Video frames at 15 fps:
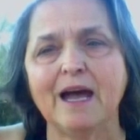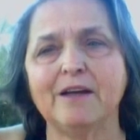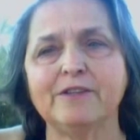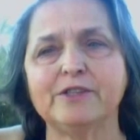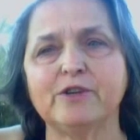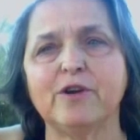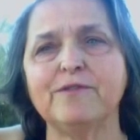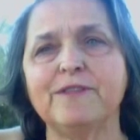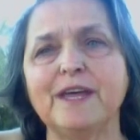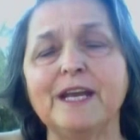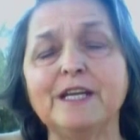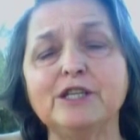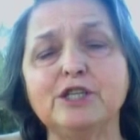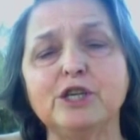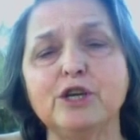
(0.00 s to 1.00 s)
I'll start
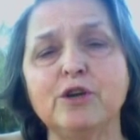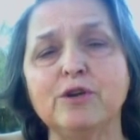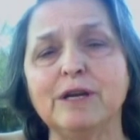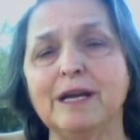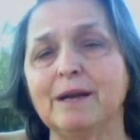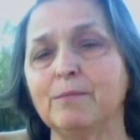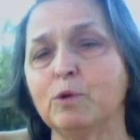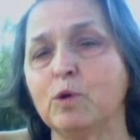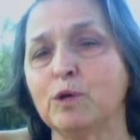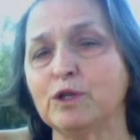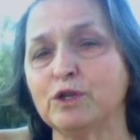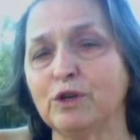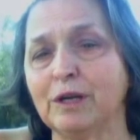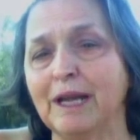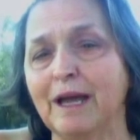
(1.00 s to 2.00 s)
that in June, and I'm
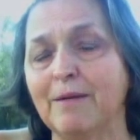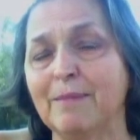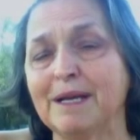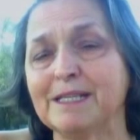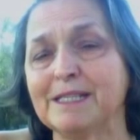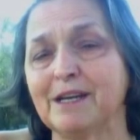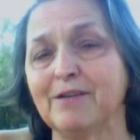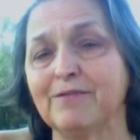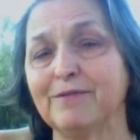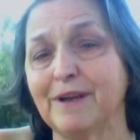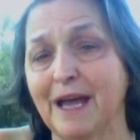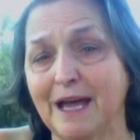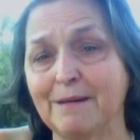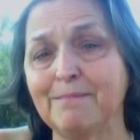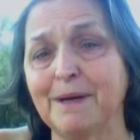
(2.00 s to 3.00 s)
going to allow myself
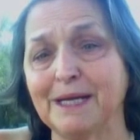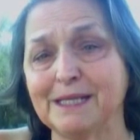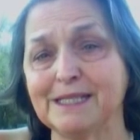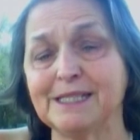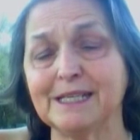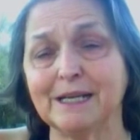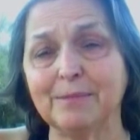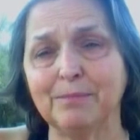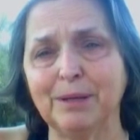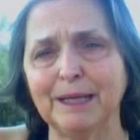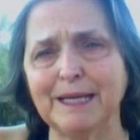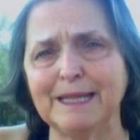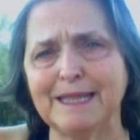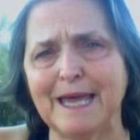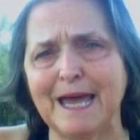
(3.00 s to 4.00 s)
9 months to
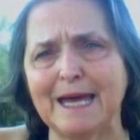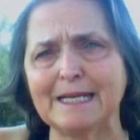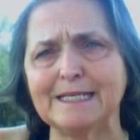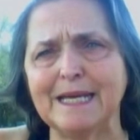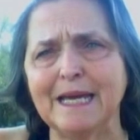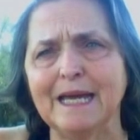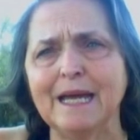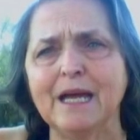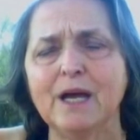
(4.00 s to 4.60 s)
complete that.